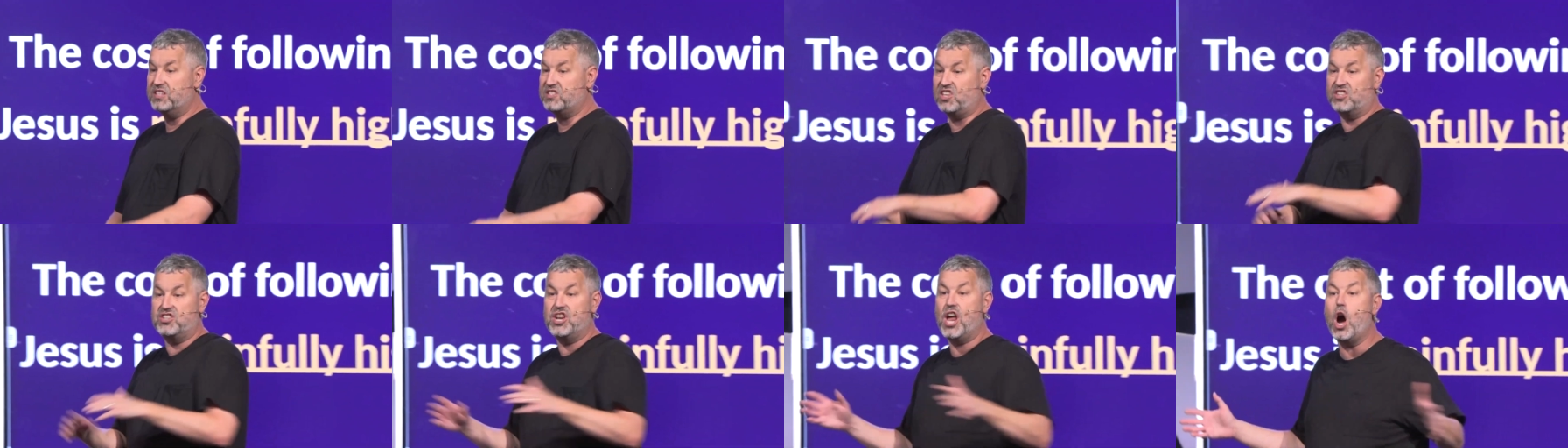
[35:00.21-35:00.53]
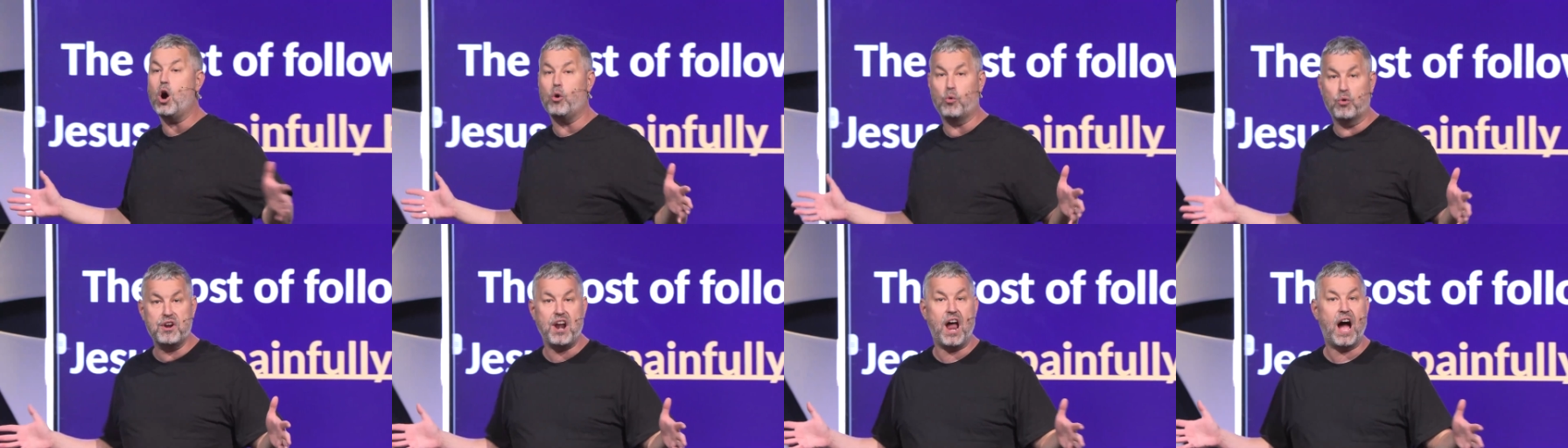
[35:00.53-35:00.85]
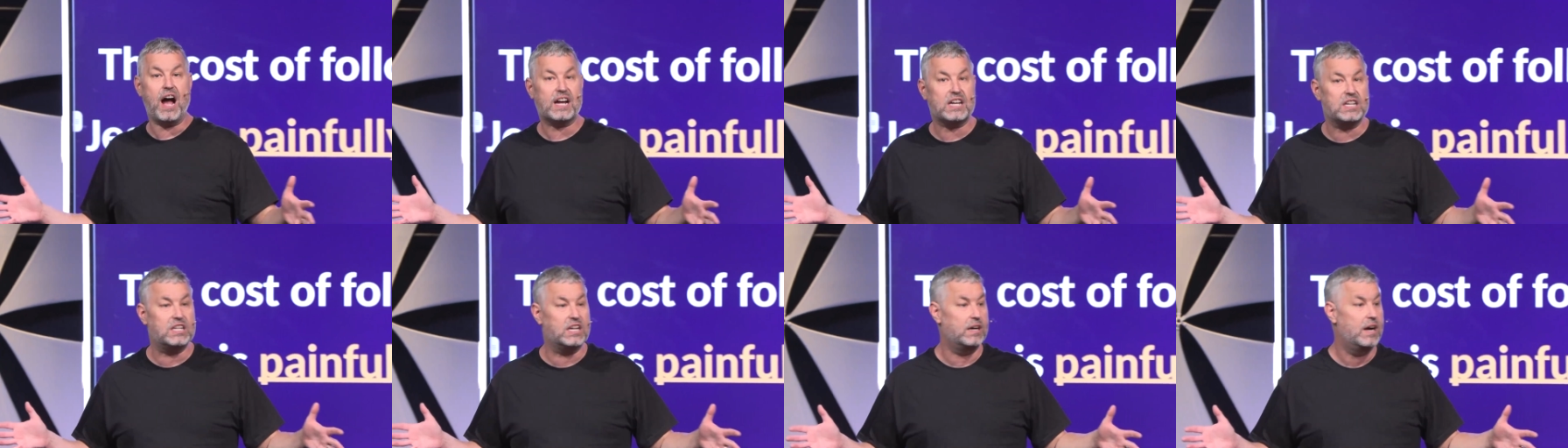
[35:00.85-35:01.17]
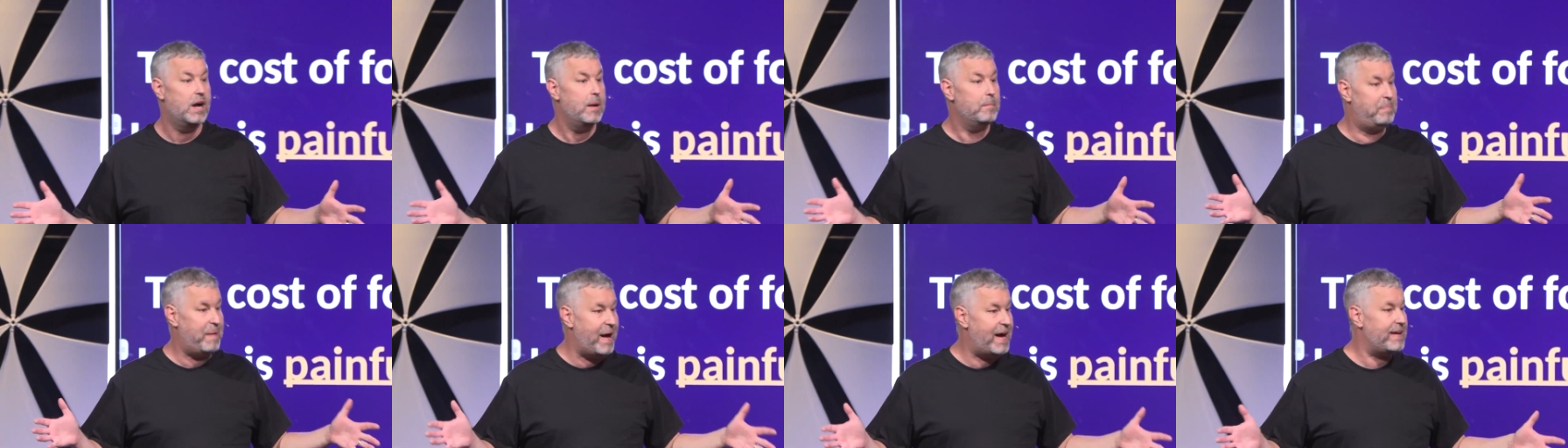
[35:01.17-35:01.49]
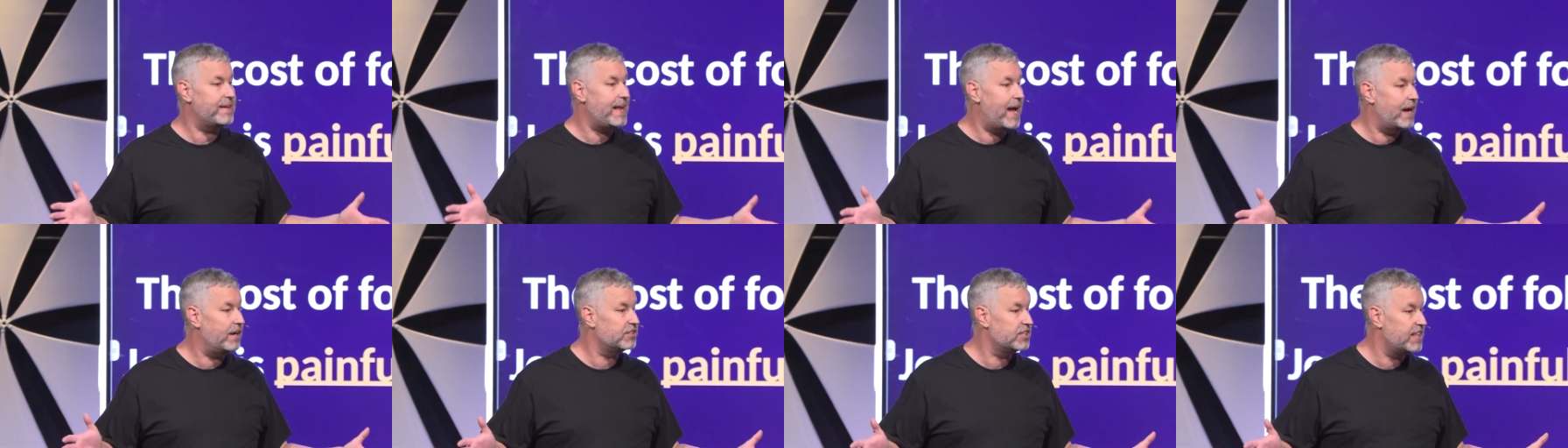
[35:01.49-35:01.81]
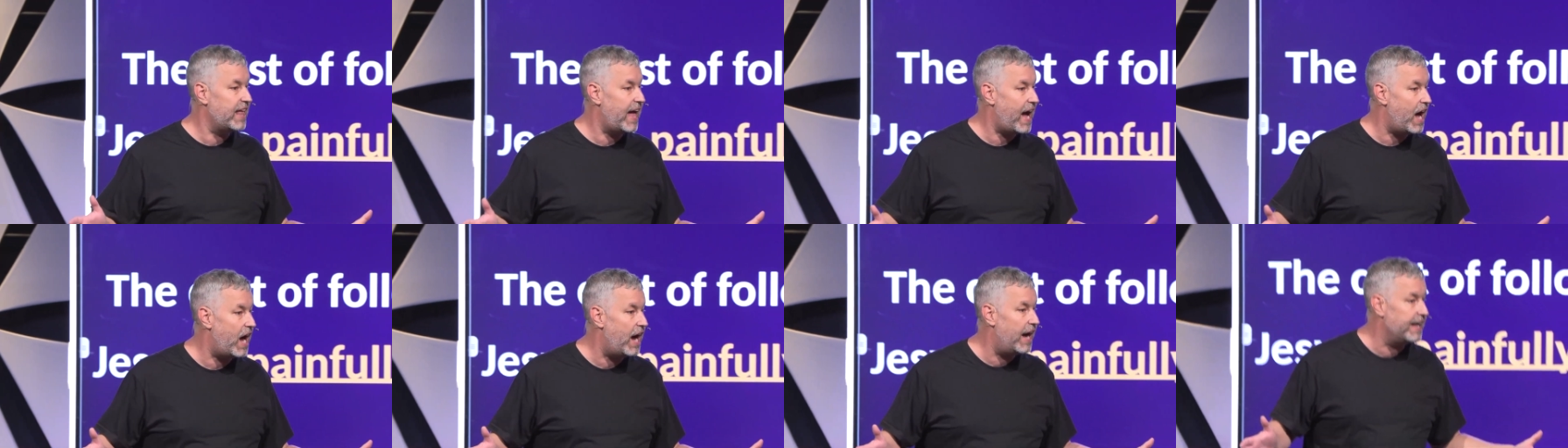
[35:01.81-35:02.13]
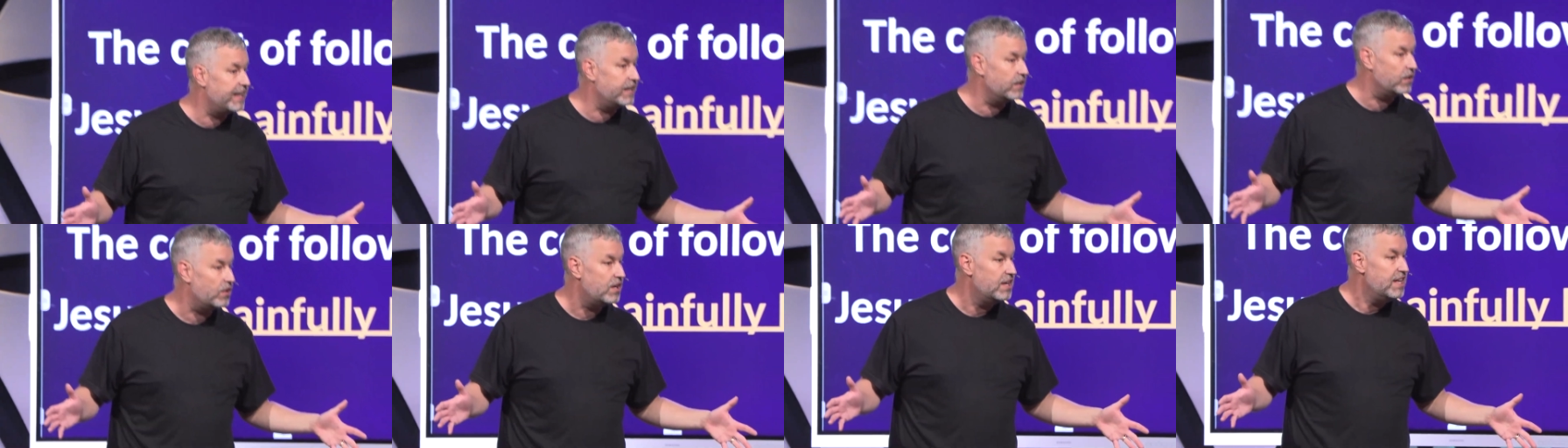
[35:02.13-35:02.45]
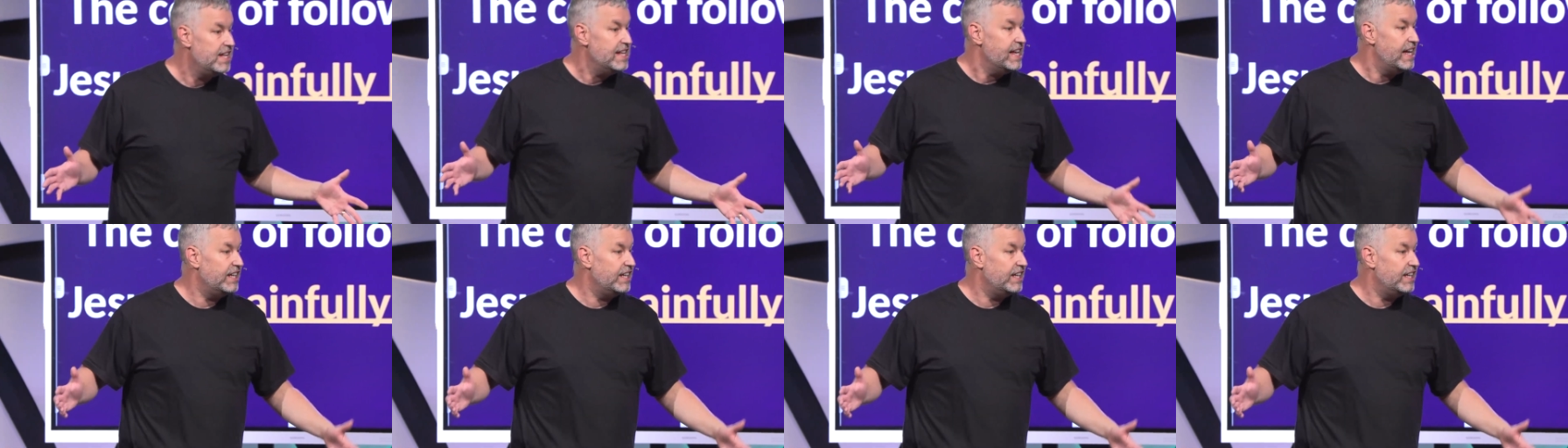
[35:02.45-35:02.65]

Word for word: They said, No, we're not going to bow down to that idol.